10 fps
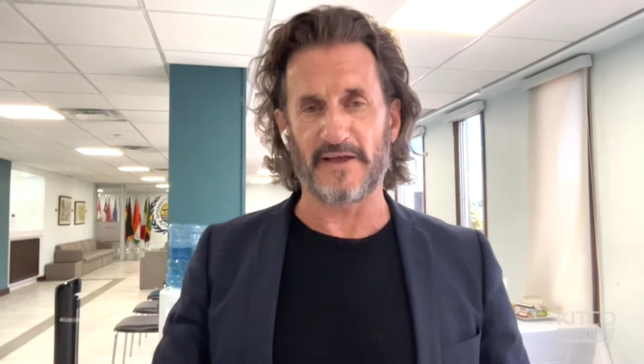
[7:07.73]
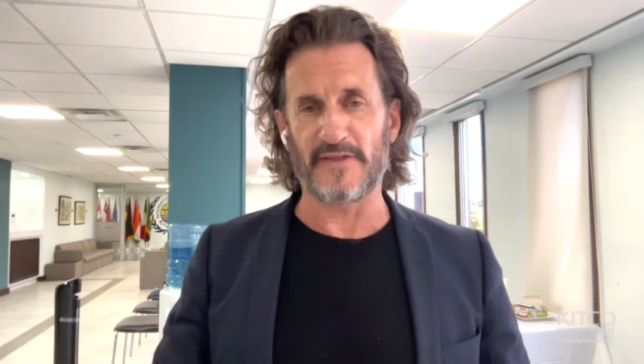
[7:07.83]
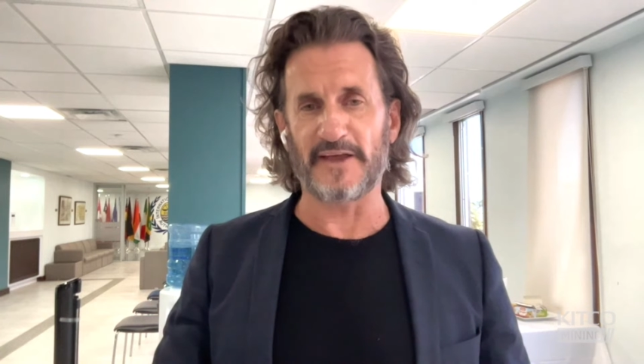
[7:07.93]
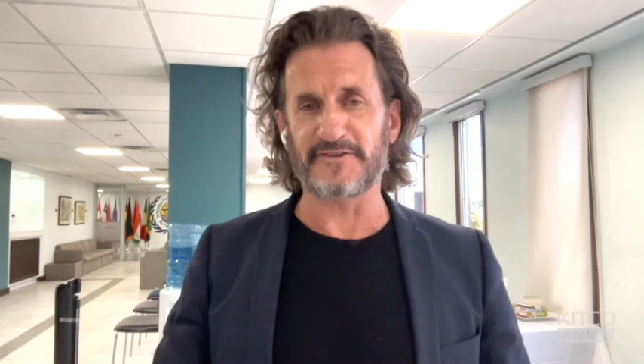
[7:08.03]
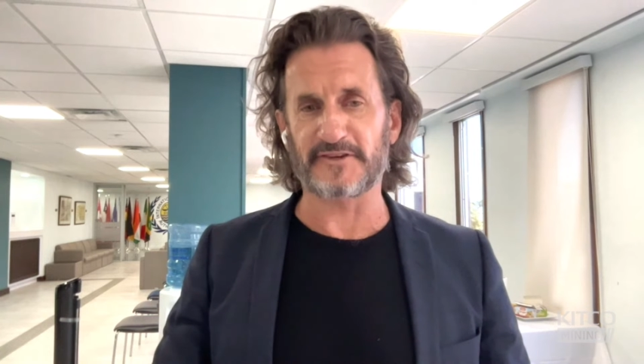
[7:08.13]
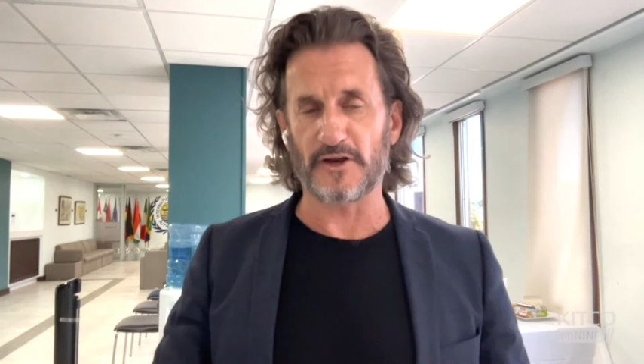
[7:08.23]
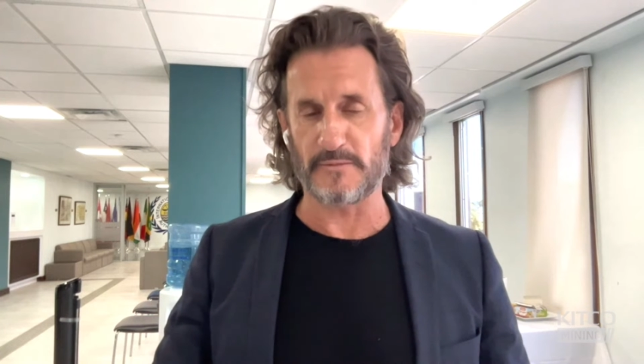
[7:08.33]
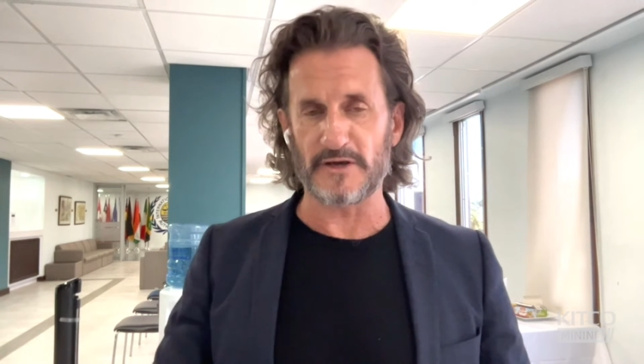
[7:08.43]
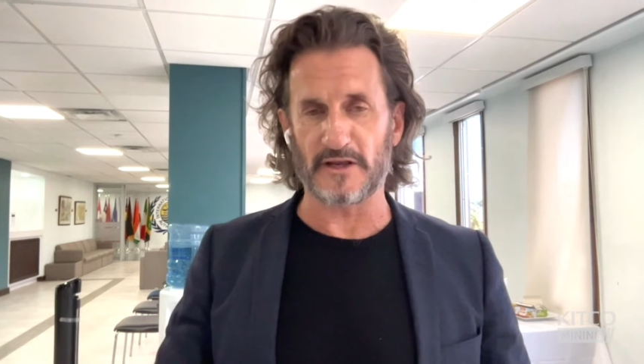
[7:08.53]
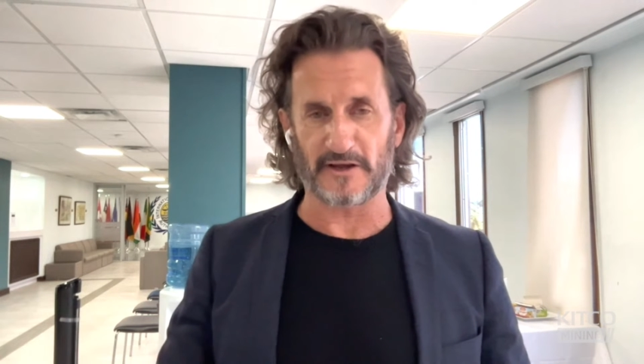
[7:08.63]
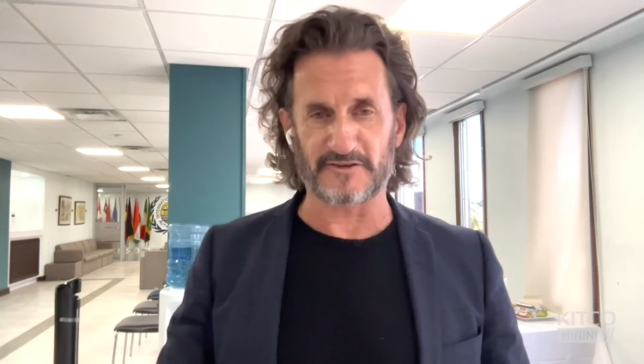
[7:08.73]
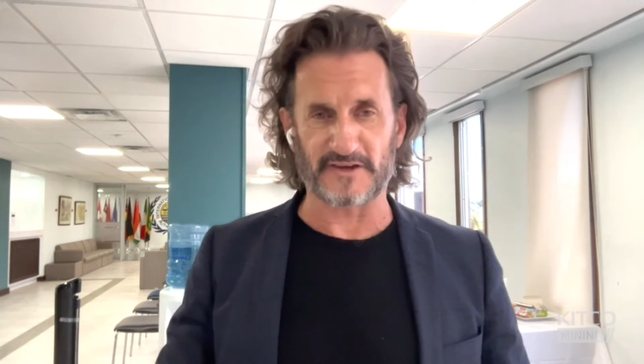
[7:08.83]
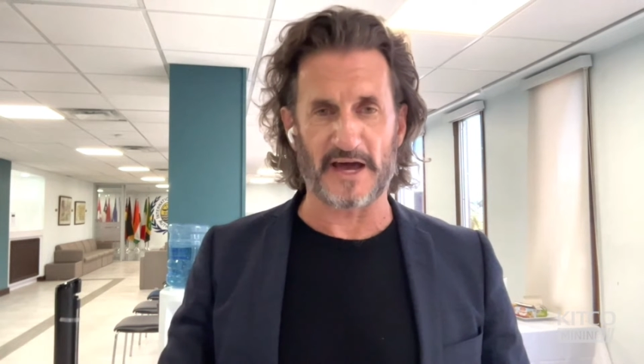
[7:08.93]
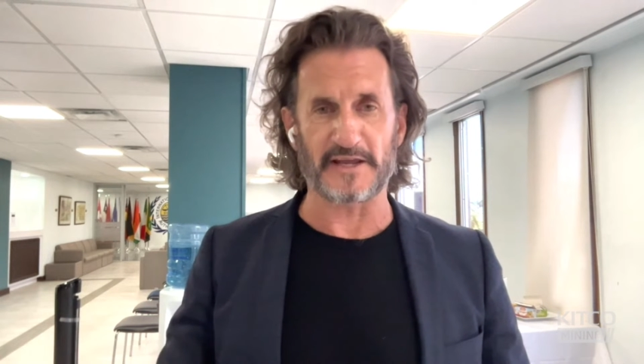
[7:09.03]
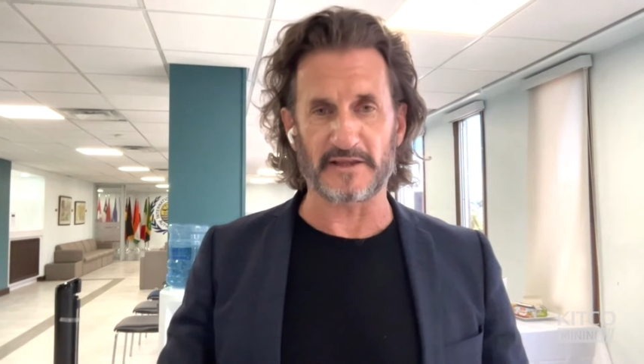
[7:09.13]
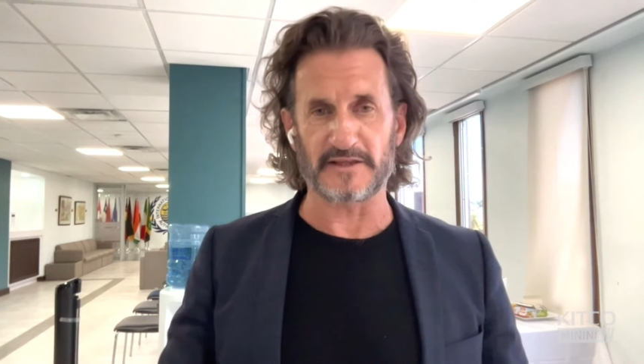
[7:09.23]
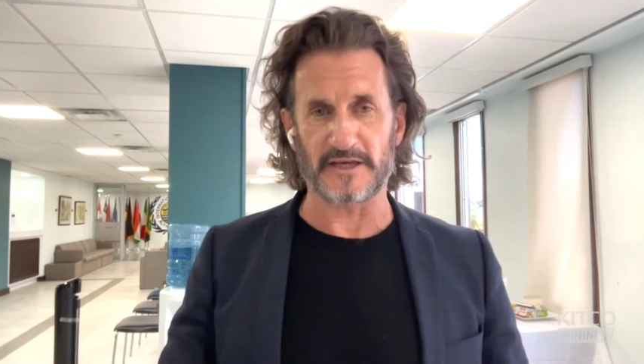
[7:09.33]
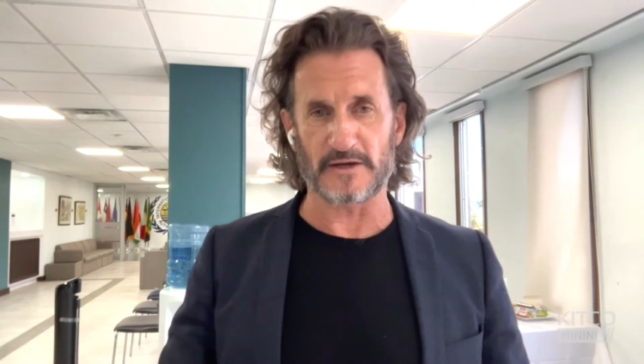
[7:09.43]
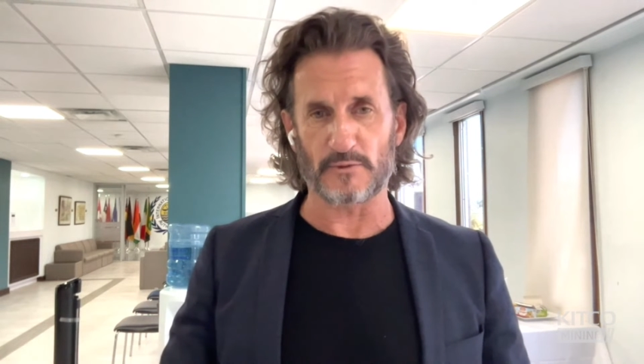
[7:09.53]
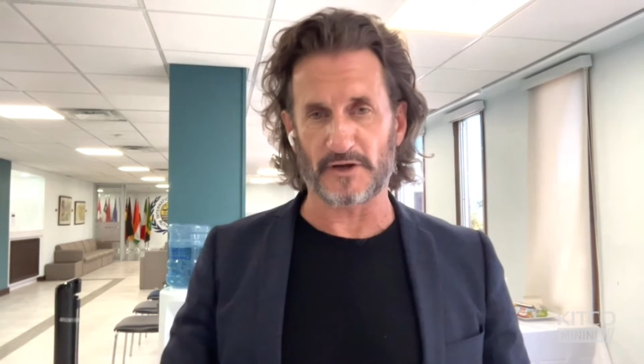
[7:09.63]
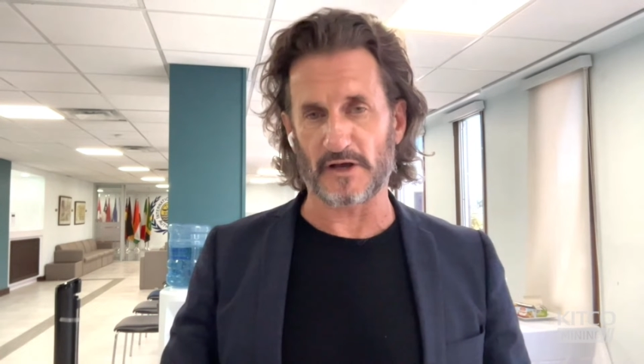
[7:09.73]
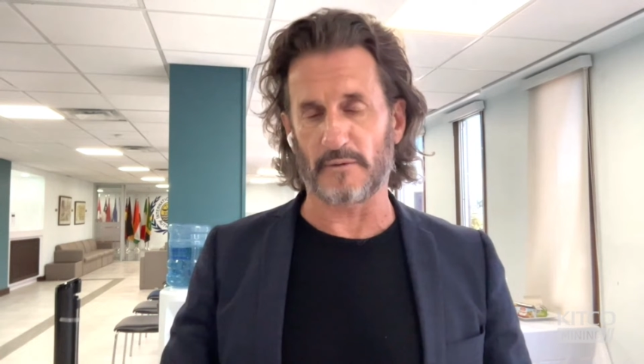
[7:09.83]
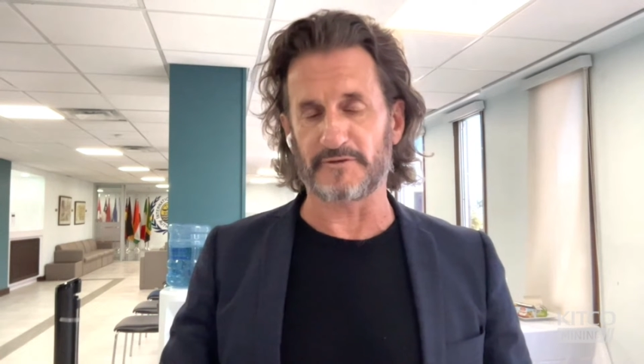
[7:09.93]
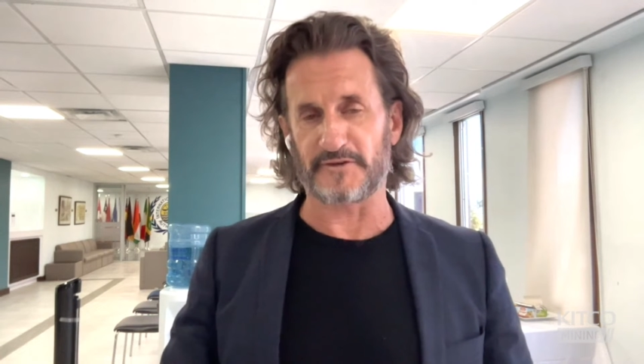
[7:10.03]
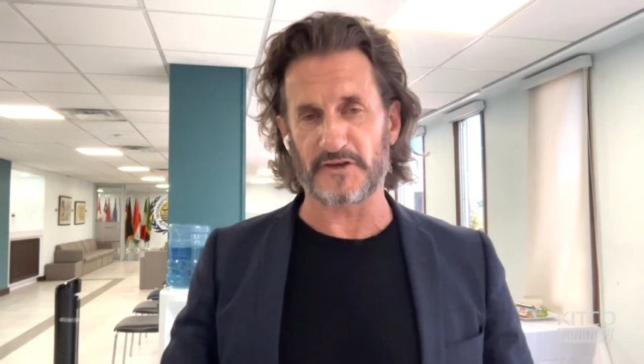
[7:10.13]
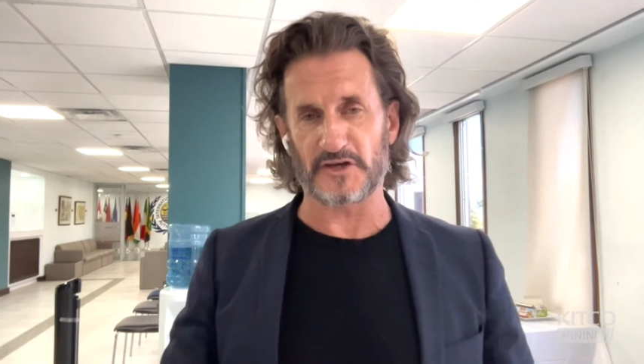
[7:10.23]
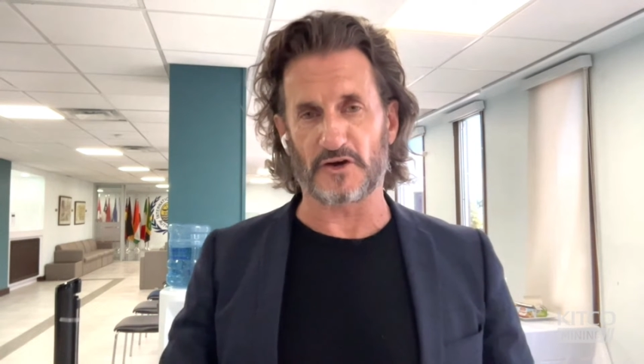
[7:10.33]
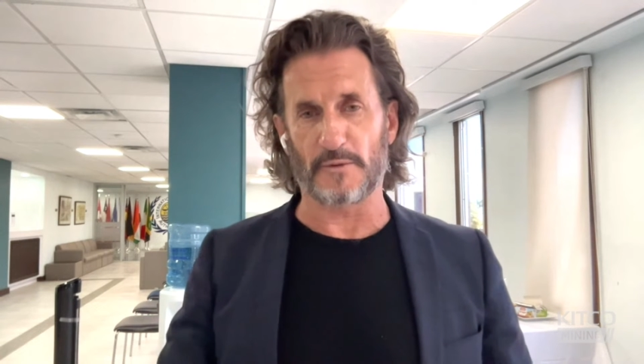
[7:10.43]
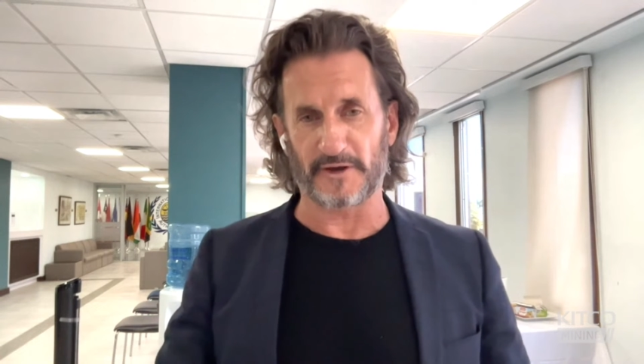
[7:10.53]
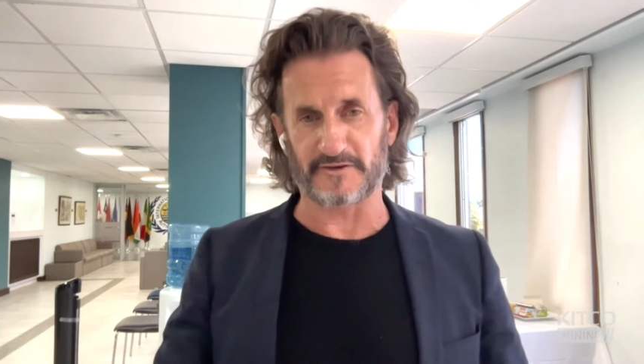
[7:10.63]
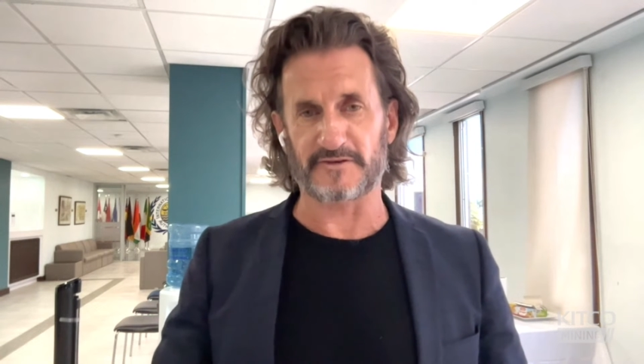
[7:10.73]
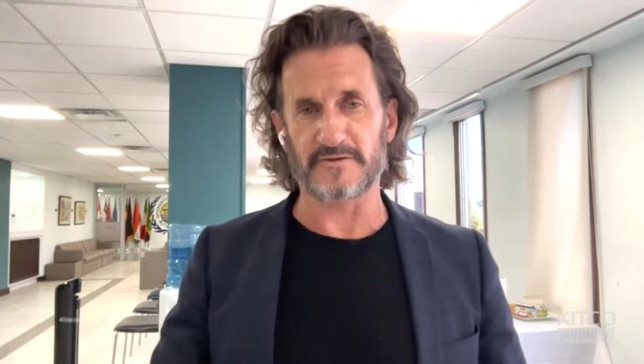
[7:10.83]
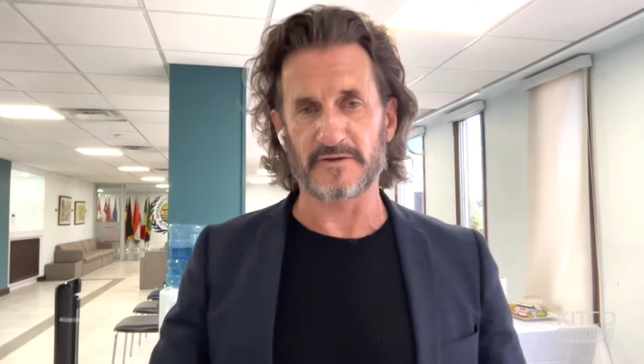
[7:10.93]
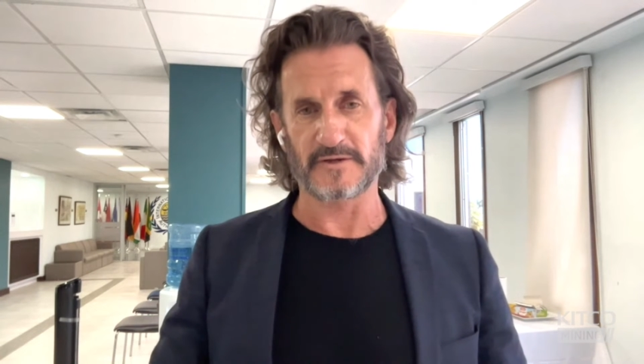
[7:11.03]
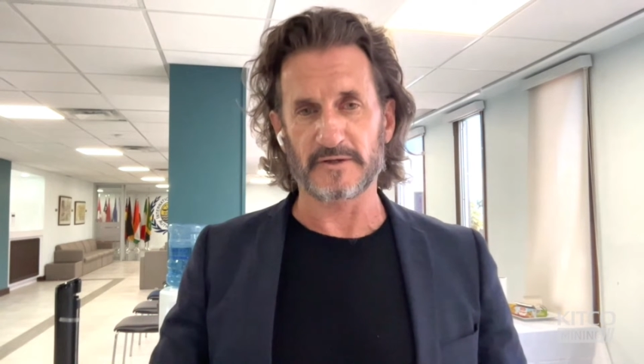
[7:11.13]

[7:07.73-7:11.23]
And that's going to be an exciting thing when it comes to the economics.